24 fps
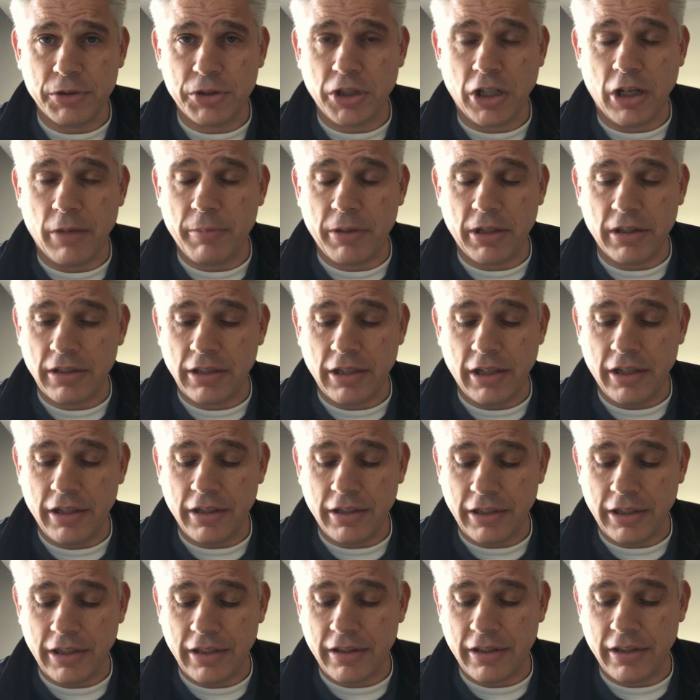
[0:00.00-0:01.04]
shop
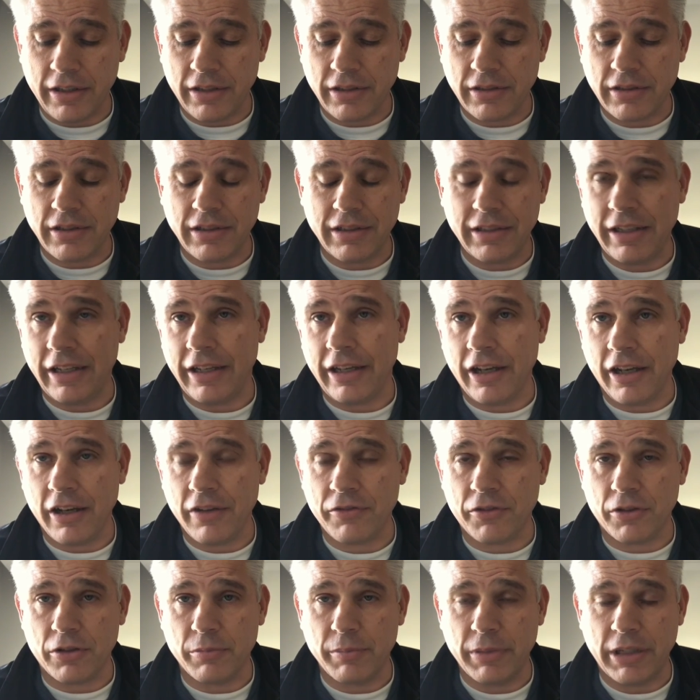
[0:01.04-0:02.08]
online and get things the day after.